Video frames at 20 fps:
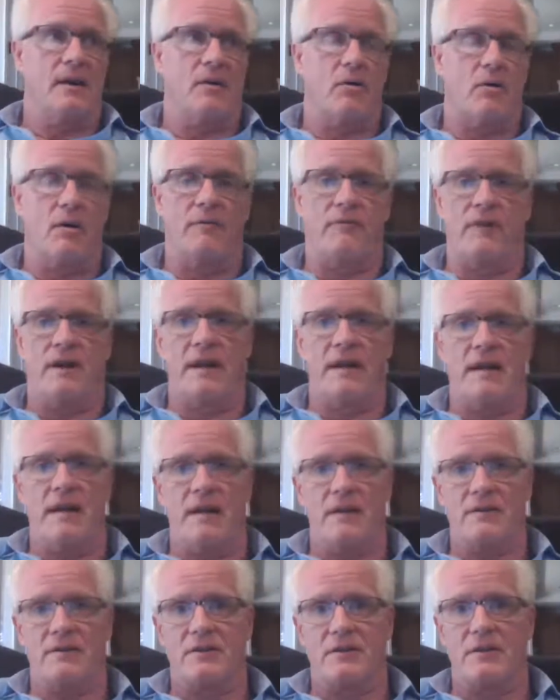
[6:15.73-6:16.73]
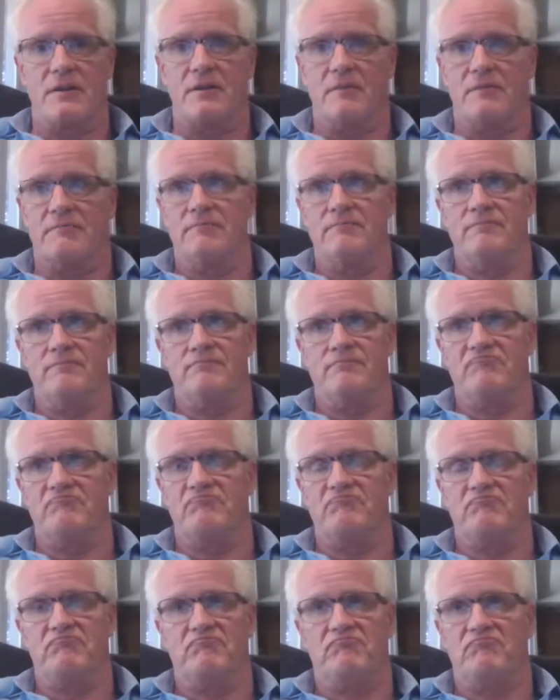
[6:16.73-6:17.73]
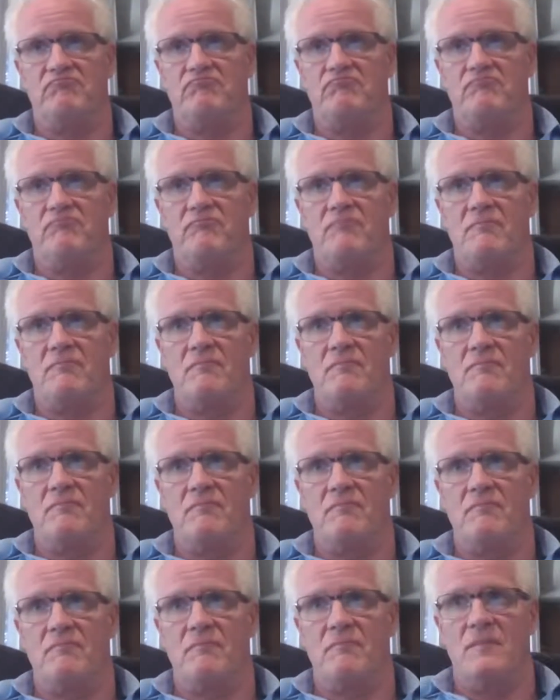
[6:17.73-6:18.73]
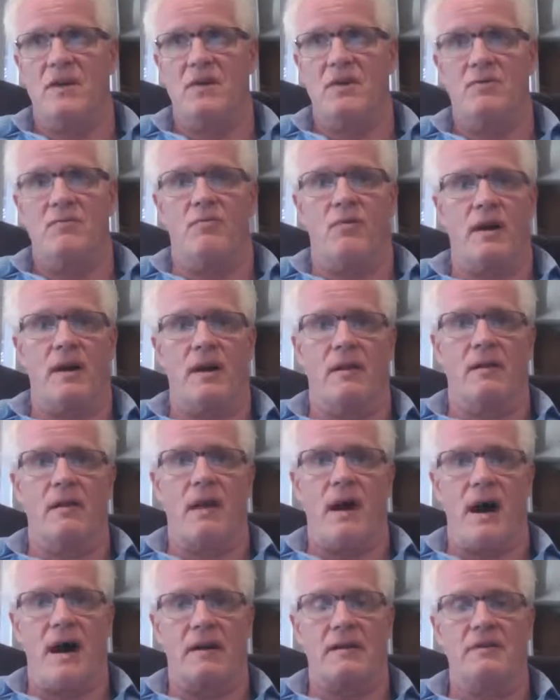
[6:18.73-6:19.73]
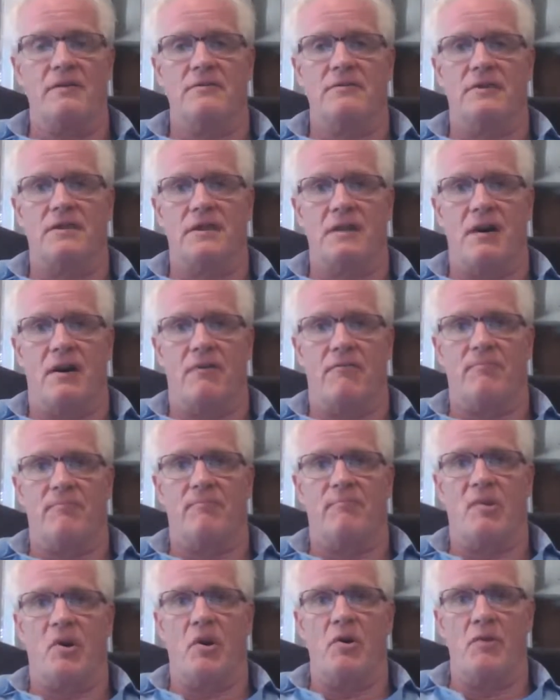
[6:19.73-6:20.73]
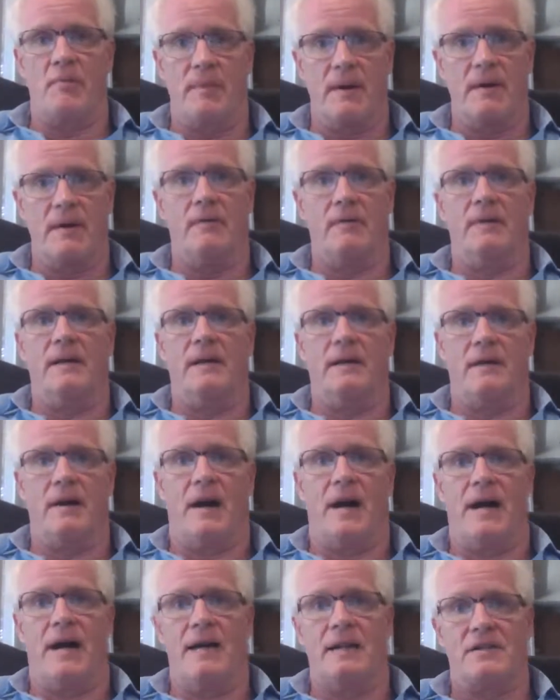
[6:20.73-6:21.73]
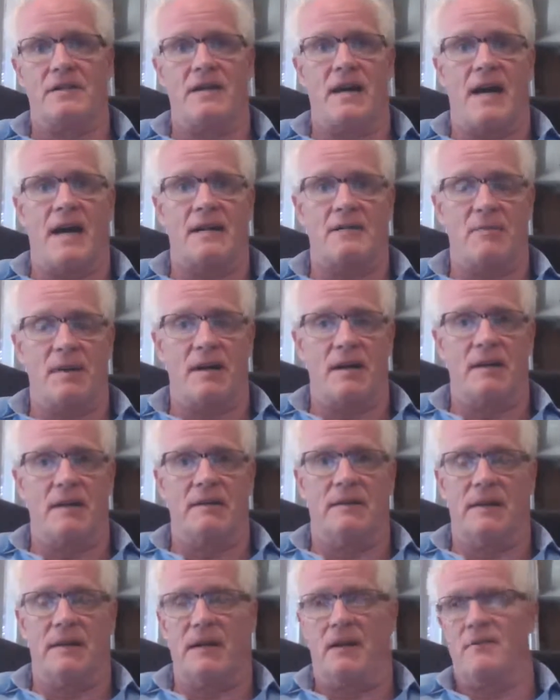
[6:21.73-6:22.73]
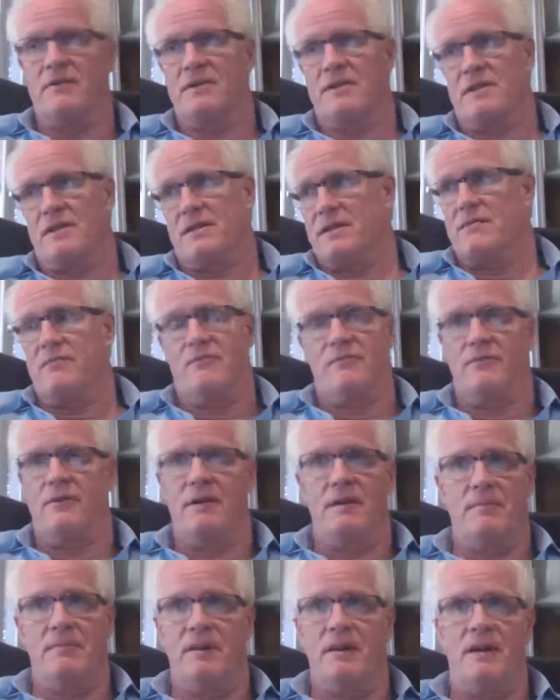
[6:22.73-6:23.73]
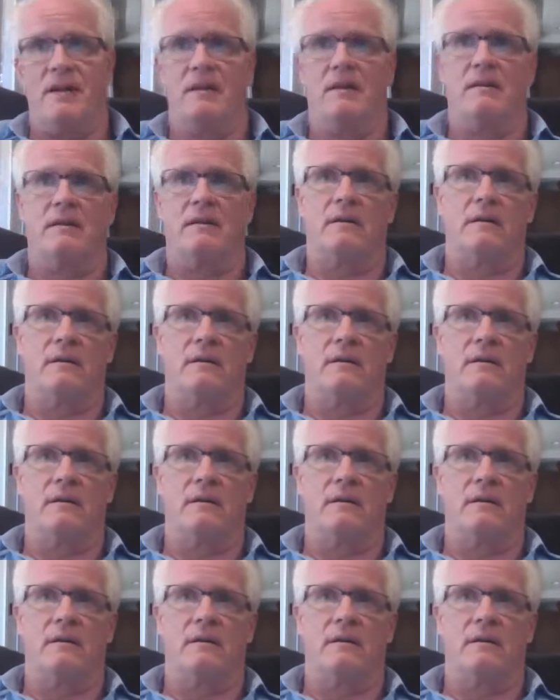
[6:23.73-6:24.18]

qualified accounts, do you want to lock yourself permanently in the highest tax bracket? And they always say, what do you mean?